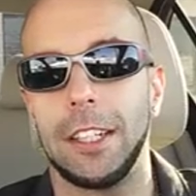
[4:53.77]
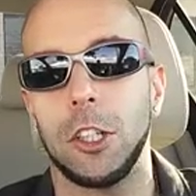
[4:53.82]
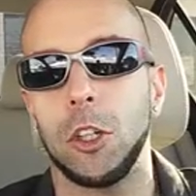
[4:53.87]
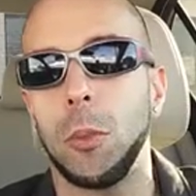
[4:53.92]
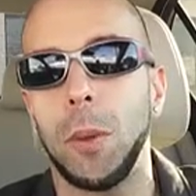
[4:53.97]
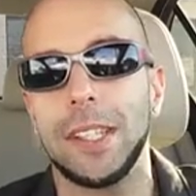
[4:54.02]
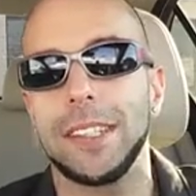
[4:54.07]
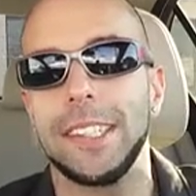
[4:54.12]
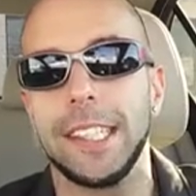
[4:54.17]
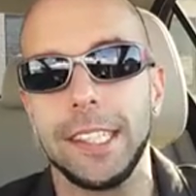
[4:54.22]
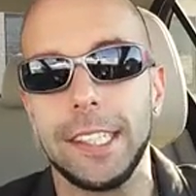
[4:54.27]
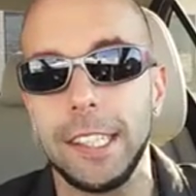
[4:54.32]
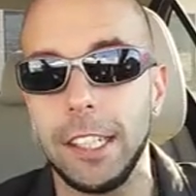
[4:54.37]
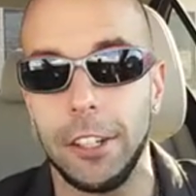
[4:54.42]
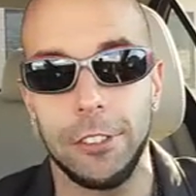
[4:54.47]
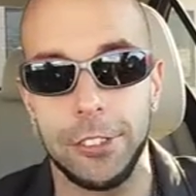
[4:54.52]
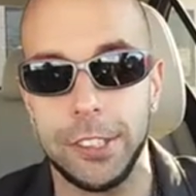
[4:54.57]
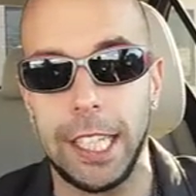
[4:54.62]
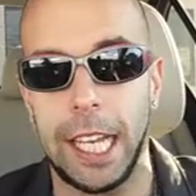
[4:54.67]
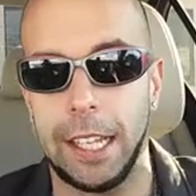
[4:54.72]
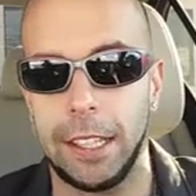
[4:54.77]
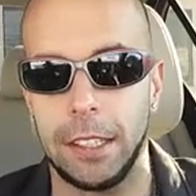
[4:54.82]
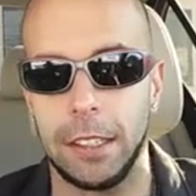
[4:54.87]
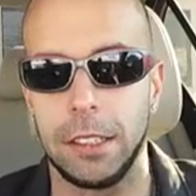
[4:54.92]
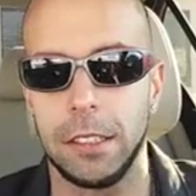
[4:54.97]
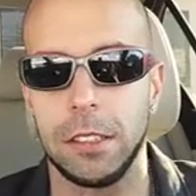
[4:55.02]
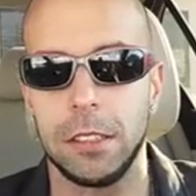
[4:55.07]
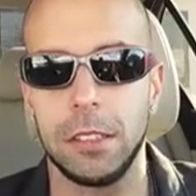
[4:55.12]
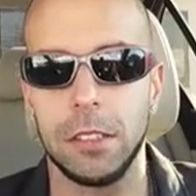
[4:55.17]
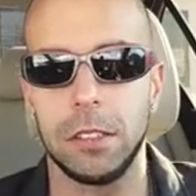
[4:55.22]
quantity of sand.
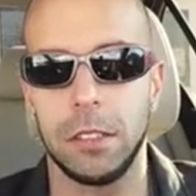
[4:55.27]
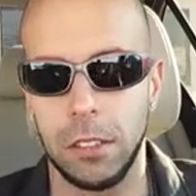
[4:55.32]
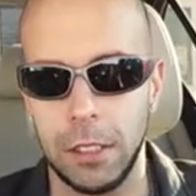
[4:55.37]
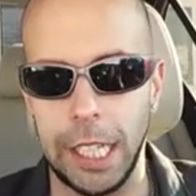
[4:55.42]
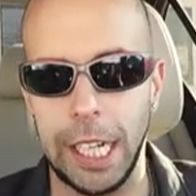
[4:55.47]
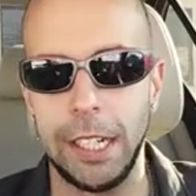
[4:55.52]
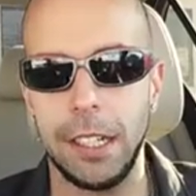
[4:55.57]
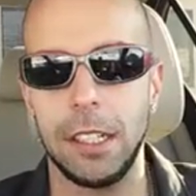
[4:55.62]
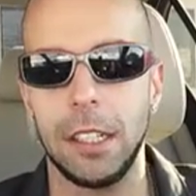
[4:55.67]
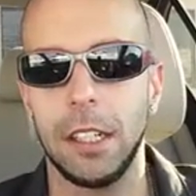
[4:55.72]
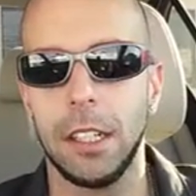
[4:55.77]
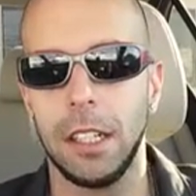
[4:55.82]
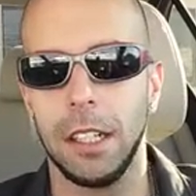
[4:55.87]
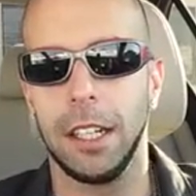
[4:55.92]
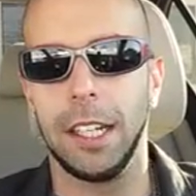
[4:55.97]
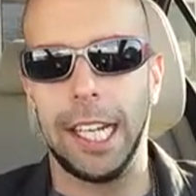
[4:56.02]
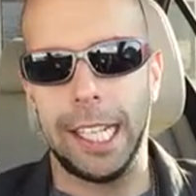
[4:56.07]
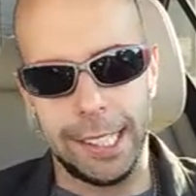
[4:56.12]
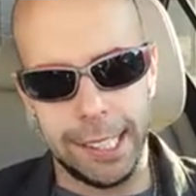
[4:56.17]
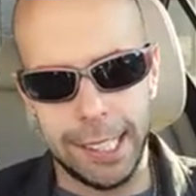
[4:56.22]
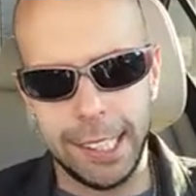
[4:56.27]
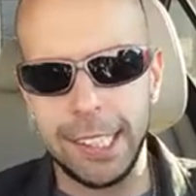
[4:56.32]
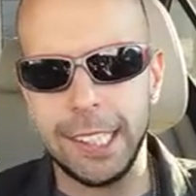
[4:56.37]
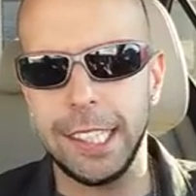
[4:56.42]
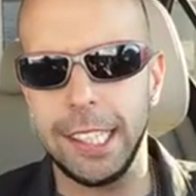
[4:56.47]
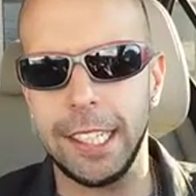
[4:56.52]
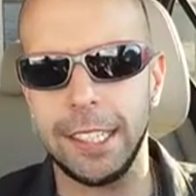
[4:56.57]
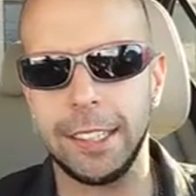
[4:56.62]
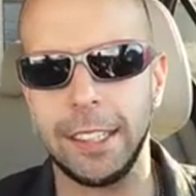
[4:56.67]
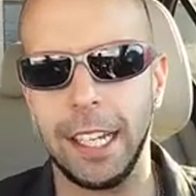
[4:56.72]
Okay, let's
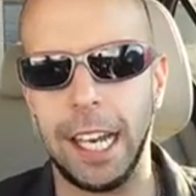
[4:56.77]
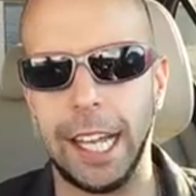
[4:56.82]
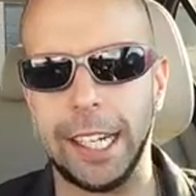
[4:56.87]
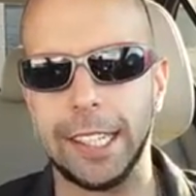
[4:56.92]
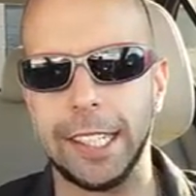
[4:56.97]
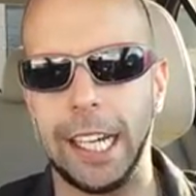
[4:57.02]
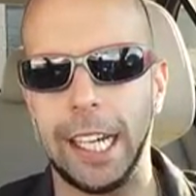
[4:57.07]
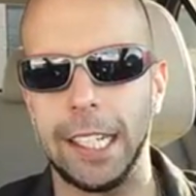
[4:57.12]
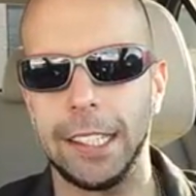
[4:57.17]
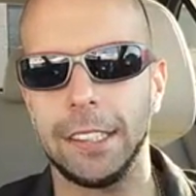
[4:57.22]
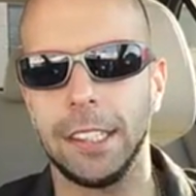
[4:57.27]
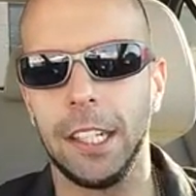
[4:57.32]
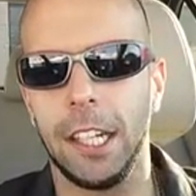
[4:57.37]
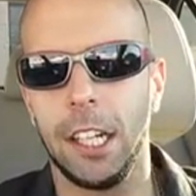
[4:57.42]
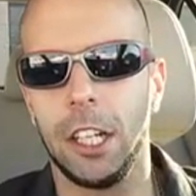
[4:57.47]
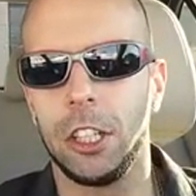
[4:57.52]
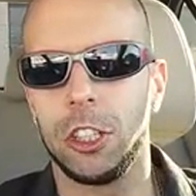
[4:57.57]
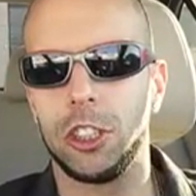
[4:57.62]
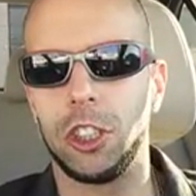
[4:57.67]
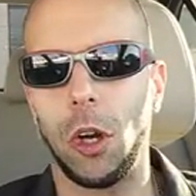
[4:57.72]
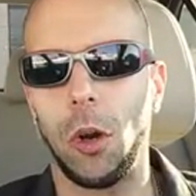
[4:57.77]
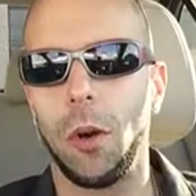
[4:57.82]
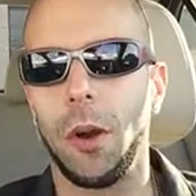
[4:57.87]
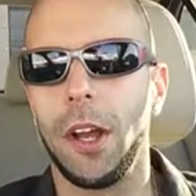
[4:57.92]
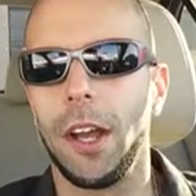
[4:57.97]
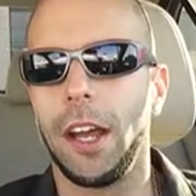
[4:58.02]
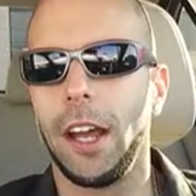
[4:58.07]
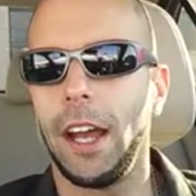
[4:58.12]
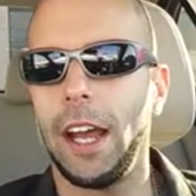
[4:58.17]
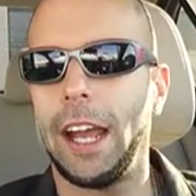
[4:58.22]
see it like that. So
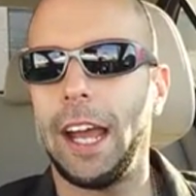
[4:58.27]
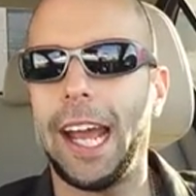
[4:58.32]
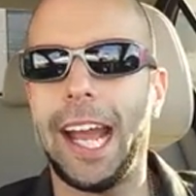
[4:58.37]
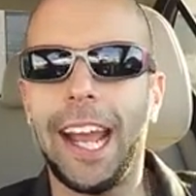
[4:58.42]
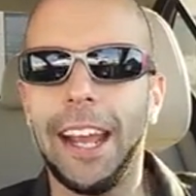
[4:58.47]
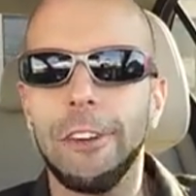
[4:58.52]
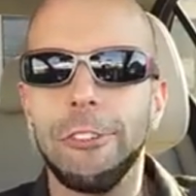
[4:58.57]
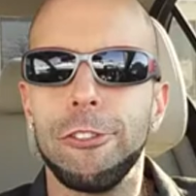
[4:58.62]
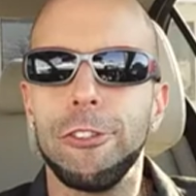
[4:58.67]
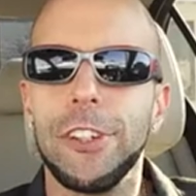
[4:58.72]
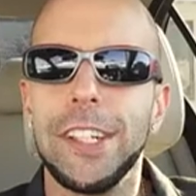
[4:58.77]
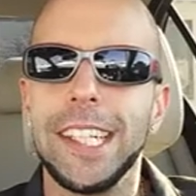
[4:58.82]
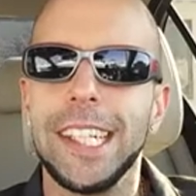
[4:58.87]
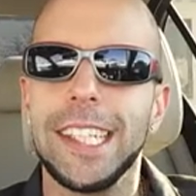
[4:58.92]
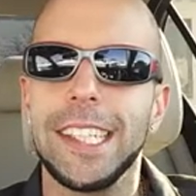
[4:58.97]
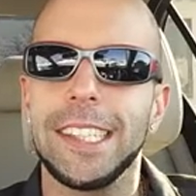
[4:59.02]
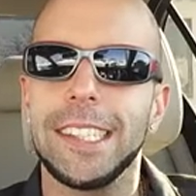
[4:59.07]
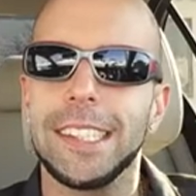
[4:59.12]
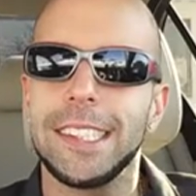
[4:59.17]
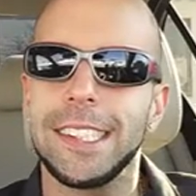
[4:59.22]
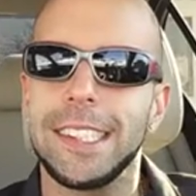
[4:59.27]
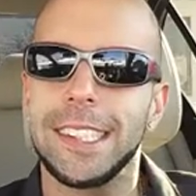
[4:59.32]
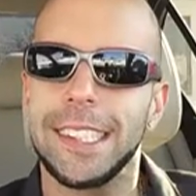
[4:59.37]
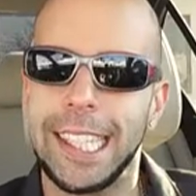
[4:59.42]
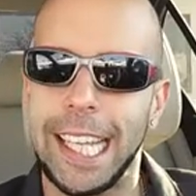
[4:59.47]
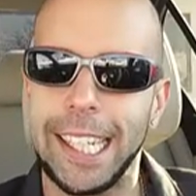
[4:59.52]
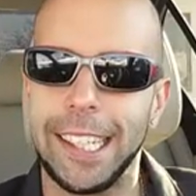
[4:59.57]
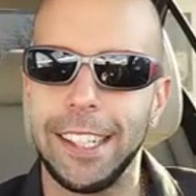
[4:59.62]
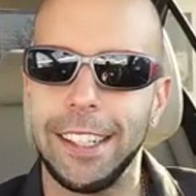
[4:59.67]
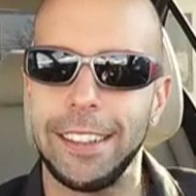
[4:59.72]
every
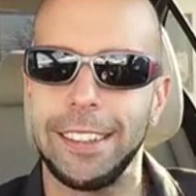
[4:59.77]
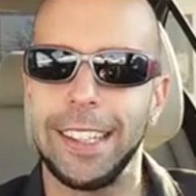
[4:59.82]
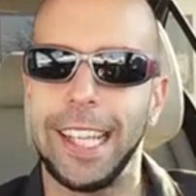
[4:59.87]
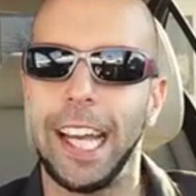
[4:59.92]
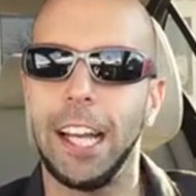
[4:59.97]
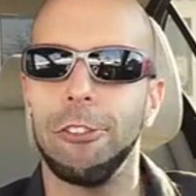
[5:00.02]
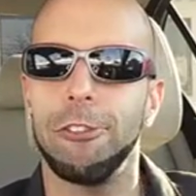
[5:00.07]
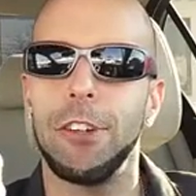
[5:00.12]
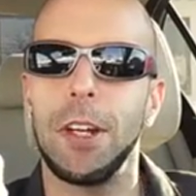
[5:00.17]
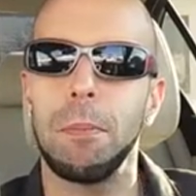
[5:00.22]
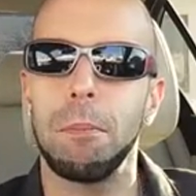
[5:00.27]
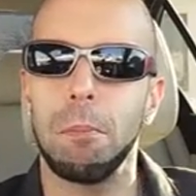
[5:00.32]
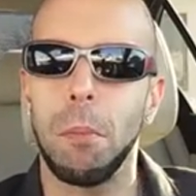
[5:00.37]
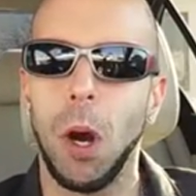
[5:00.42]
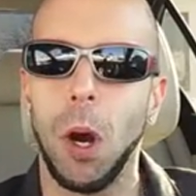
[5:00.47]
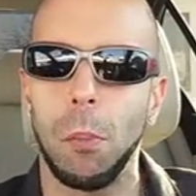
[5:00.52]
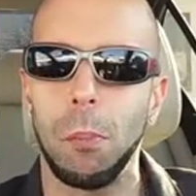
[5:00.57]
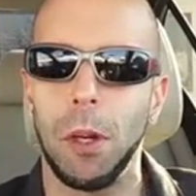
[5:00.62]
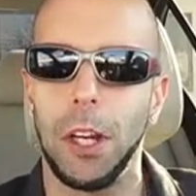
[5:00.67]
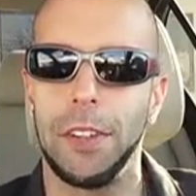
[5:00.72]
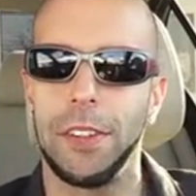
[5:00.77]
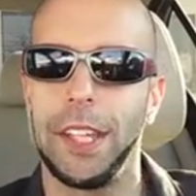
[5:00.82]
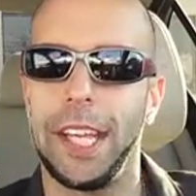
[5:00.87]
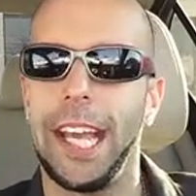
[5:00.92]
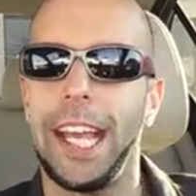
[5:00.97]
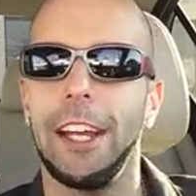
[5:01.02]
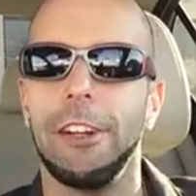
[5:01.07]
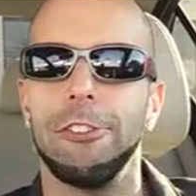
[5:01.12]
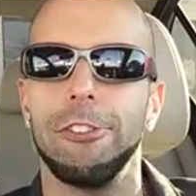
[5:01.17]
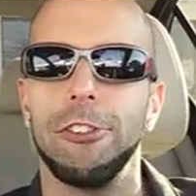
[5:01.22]
second, every moment,
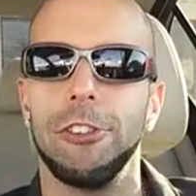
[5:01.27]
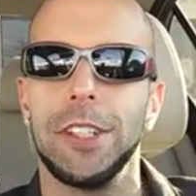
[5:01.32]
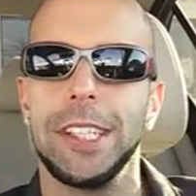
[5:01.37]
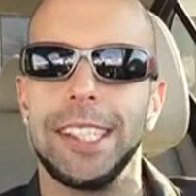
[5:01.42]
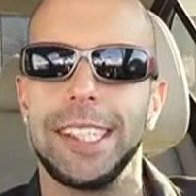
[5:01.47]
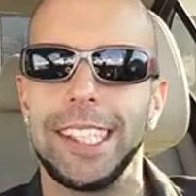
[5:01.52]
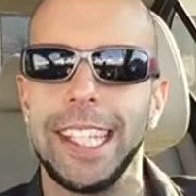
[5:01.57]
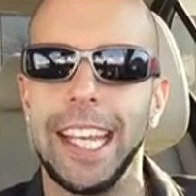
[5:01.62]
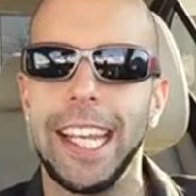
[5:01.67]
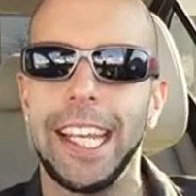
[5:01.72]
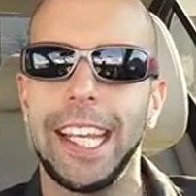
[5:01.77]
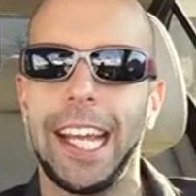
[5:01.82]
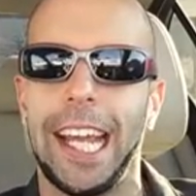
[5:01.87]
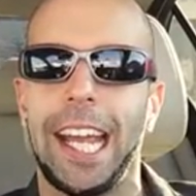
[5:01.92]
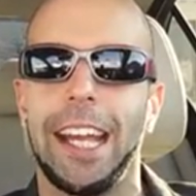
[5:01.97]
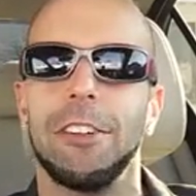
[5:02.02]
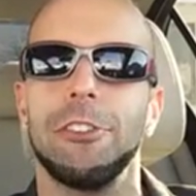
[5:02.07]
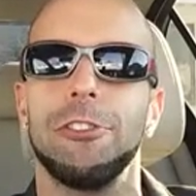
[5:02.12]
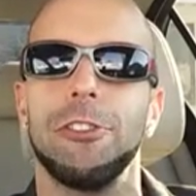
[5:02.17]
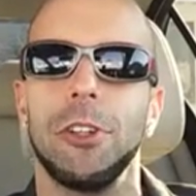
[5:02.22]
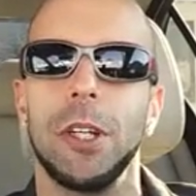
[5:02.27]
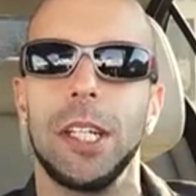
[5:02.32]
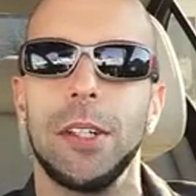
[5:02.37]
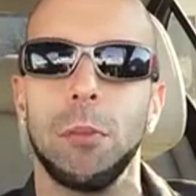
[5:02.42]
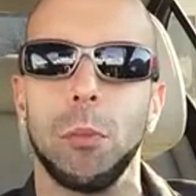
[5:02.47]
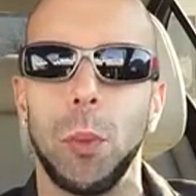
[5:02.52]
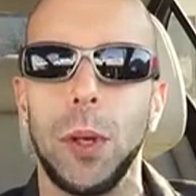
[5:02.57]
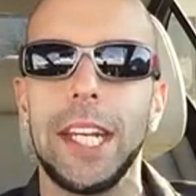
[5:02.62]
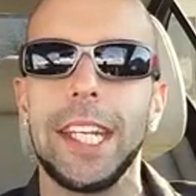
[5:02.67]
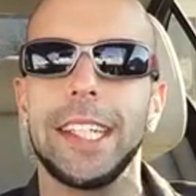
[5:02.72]
every day, every
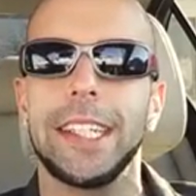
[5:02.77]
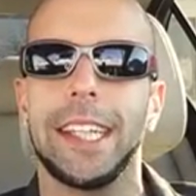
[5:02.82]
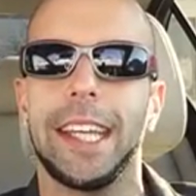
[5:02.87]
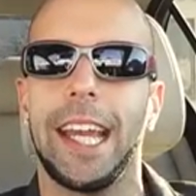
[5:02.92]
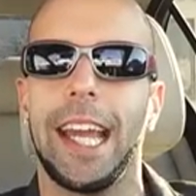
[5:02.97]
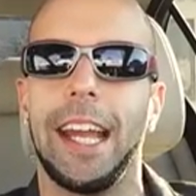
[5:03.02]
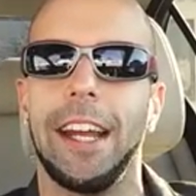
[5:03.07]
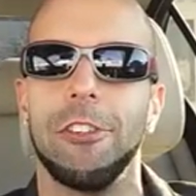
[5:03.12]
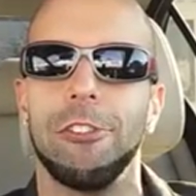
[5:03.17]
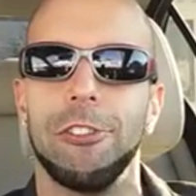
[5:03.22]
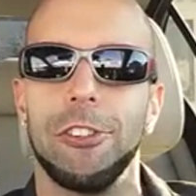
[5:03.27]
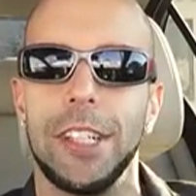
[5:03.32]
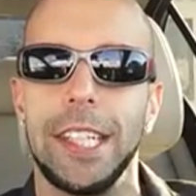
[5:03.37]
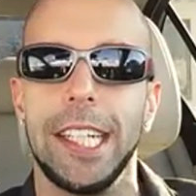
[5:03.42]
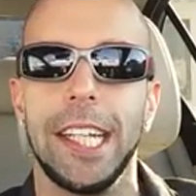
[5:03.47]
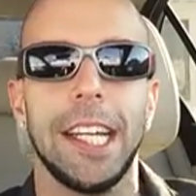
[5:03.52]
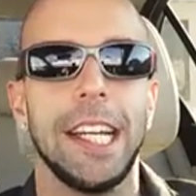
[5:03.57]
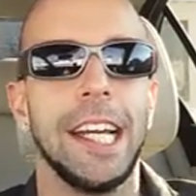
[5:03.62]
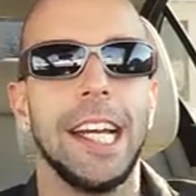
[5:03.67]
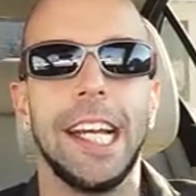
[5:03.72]
week, every...